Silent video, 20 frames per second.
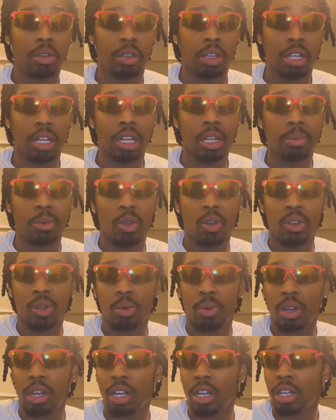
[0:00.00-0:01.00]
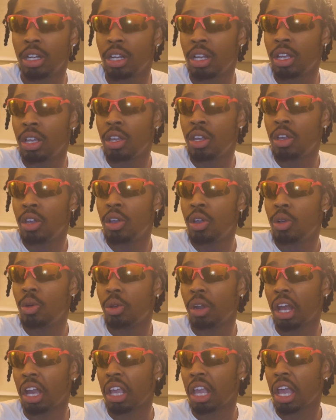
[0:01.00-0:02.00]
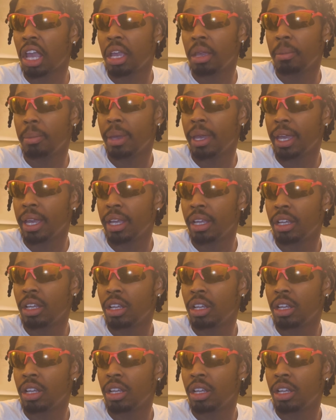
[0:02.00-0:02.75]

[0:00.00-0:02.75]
end up going to work. When I came back,